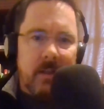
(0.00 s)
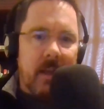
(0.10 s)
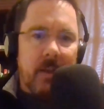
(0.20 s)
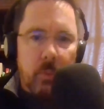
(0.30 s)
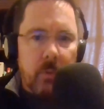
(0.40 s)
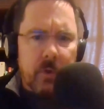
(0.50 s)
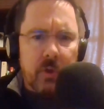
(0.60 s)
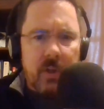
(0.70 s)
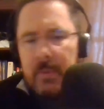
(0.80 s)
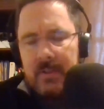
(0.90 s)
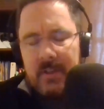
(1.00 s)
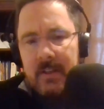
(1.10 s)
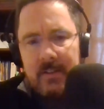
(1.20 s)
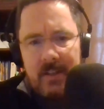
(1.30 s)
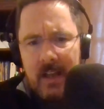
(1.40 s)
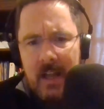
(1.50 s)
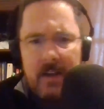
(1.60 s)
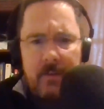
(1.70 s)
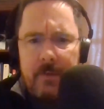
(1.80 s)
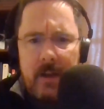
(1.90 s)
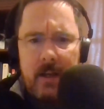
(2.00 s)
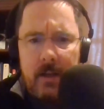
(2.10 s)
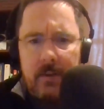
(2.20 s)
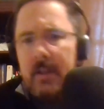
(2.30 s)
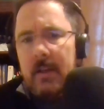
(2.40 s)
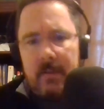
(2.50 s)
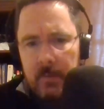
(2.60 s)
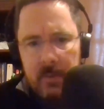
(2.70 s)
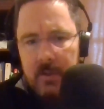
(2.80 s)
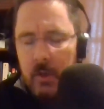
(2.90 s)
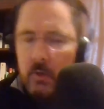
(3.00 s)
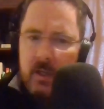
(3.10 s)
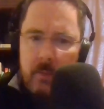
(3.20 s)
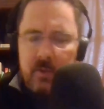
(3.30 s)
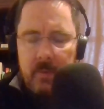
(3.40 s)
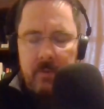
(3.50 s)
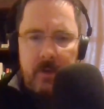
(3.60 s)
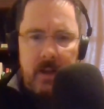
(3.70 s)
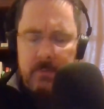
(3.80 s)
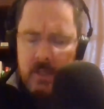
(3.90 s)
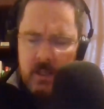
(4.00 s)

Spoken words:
And the roofer goes up and said, I didn't find anything. And then everybody said, okay, must have been fine.